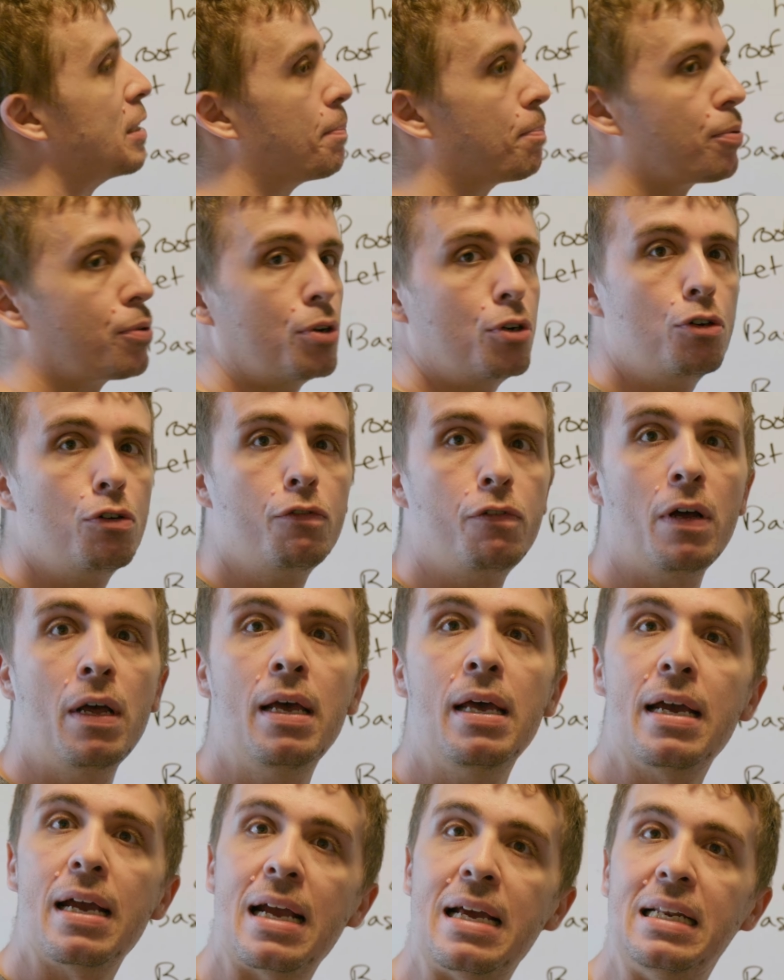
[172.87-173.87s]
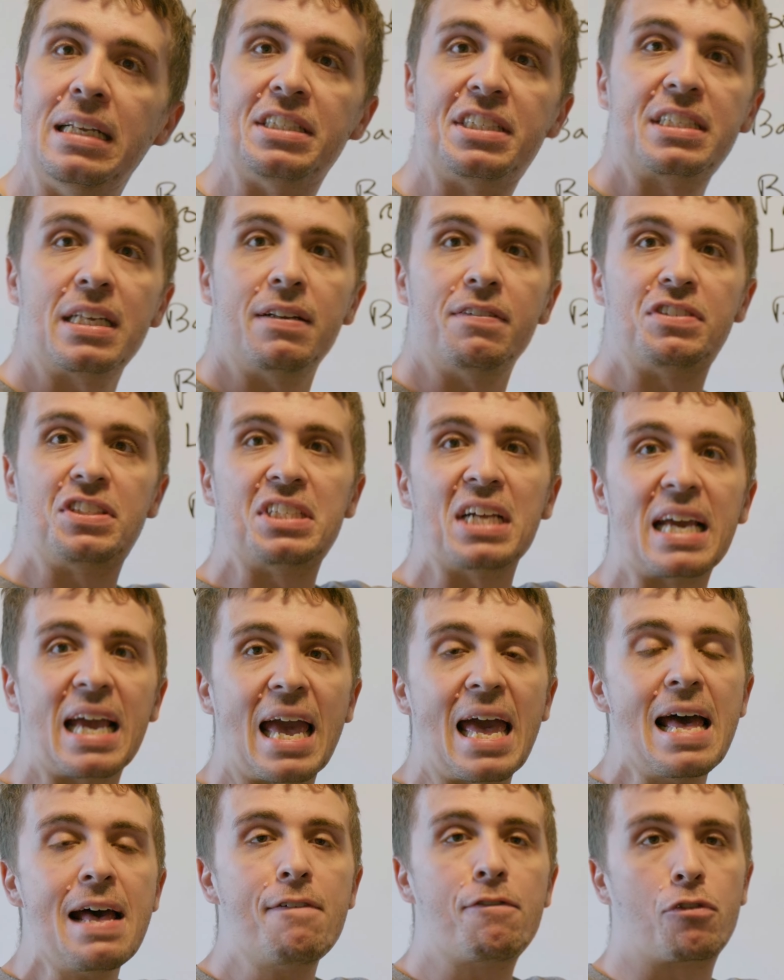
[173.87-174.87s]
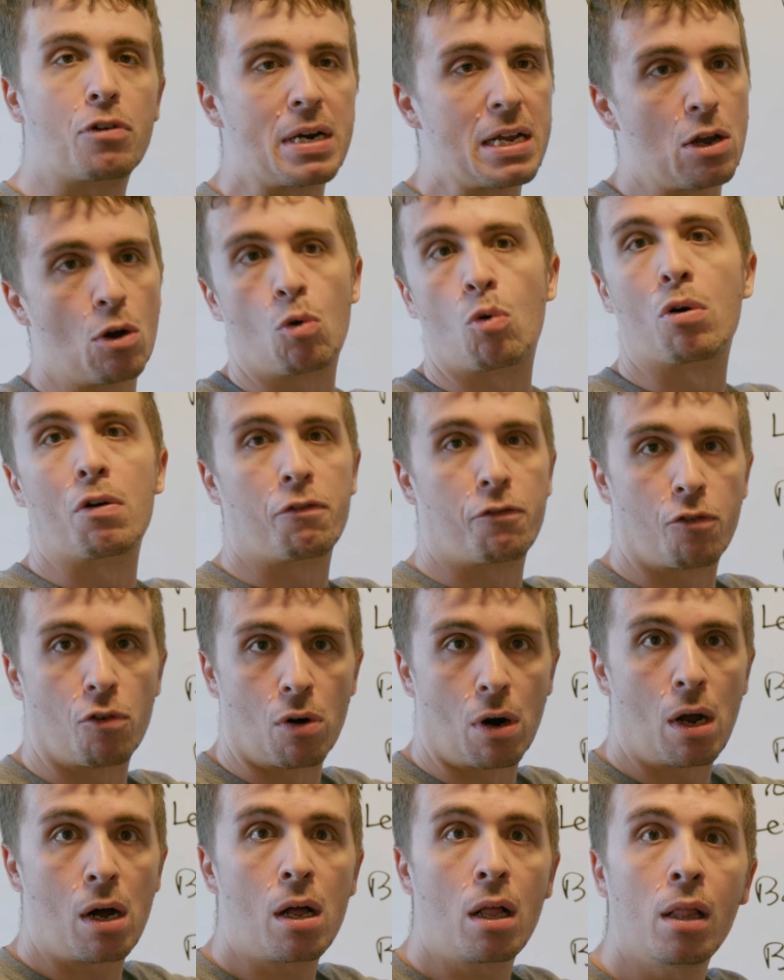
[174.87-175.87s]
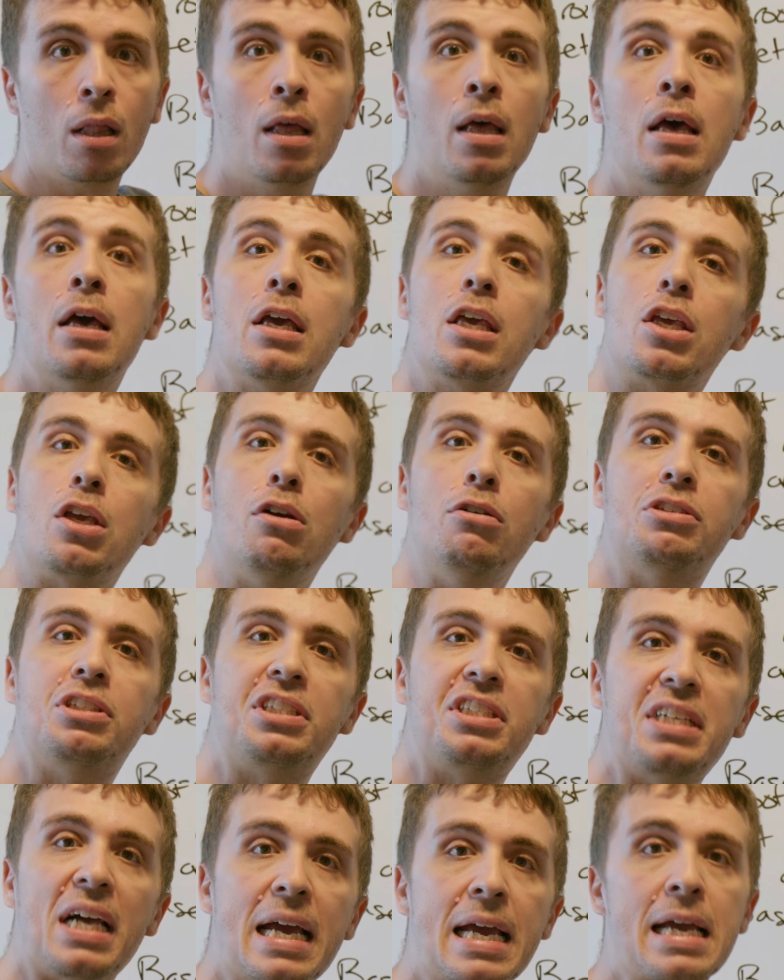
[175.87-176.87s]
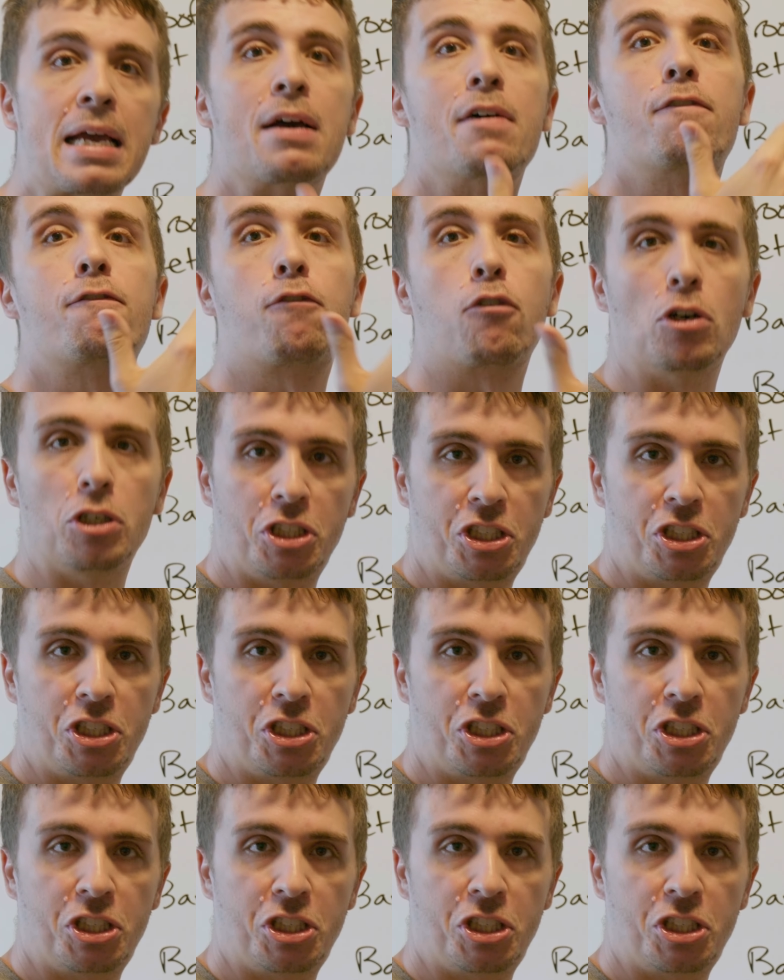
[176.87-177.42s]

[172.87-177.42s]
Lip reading: to prove, and instead of say every or for all, you say for